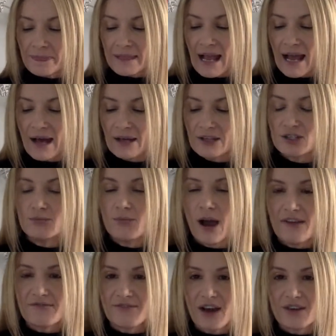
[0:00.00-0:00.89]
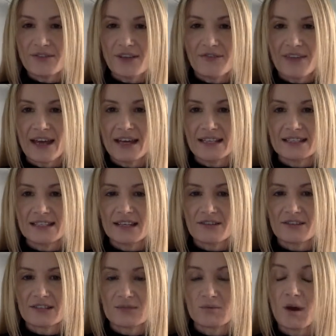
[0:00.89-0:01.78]
Uh, you might find that that is
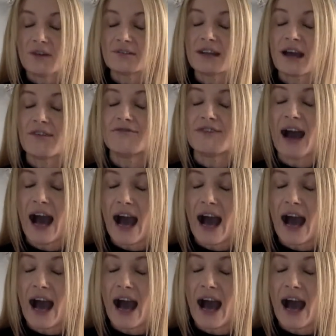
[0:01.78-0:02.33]
here as well. Now, for